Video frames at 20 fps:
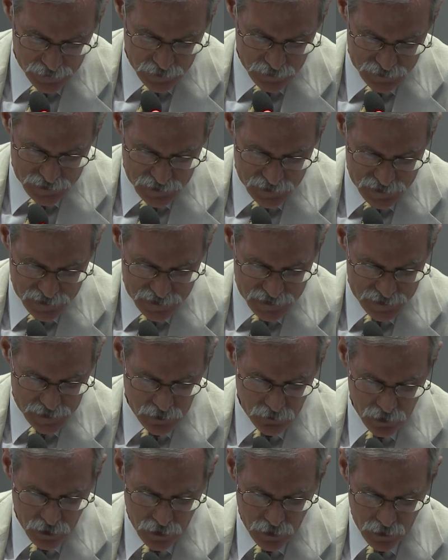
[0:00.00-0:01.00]
there's a
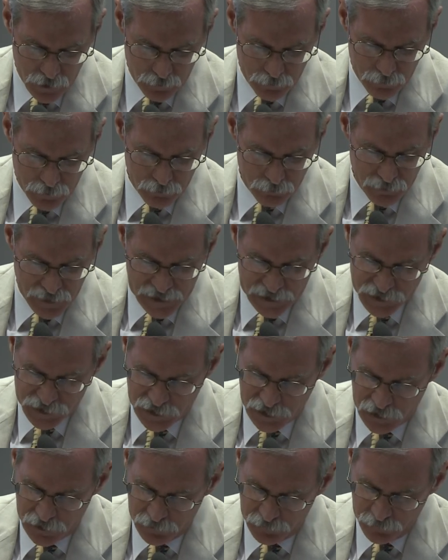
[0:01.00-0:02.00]
Sarah
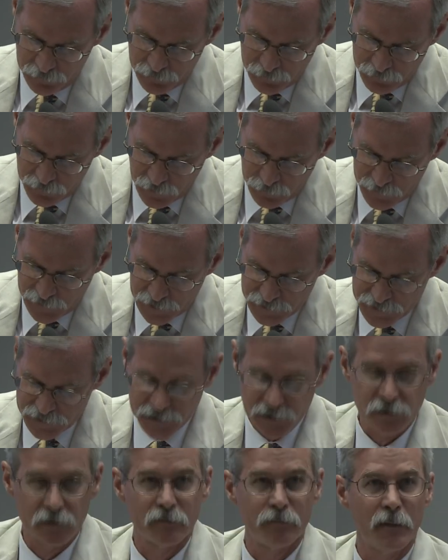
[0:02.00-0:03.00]
Beachy from the
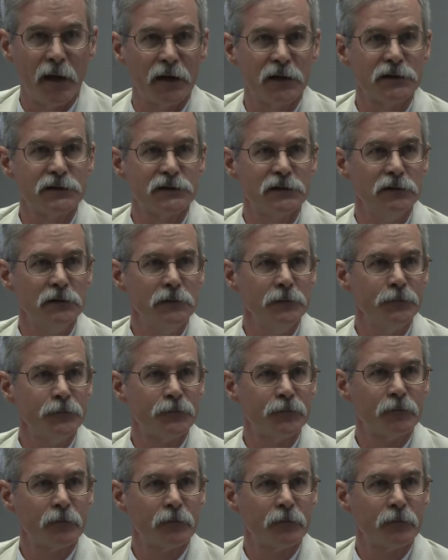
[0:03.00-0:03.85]
Institute of Medicine,